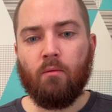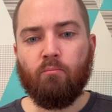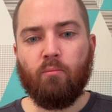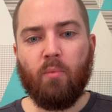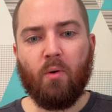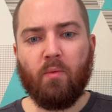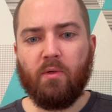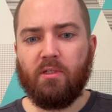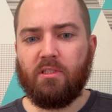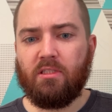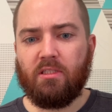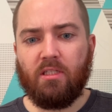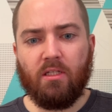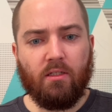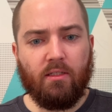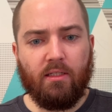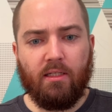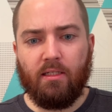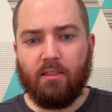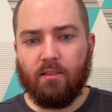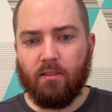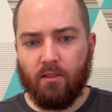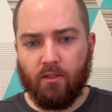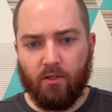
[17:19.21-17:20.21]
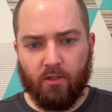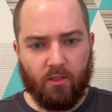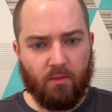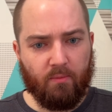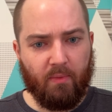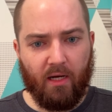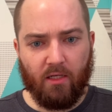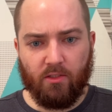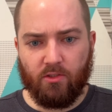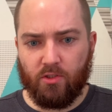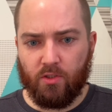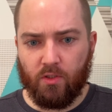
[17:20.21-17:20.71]
but we still need to learn
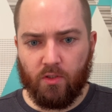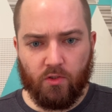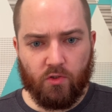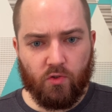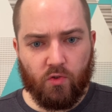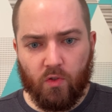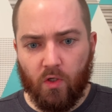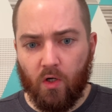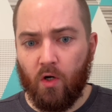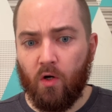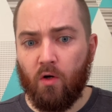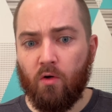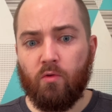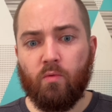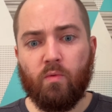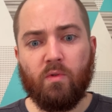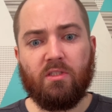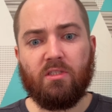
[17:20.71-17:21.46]
about church growth.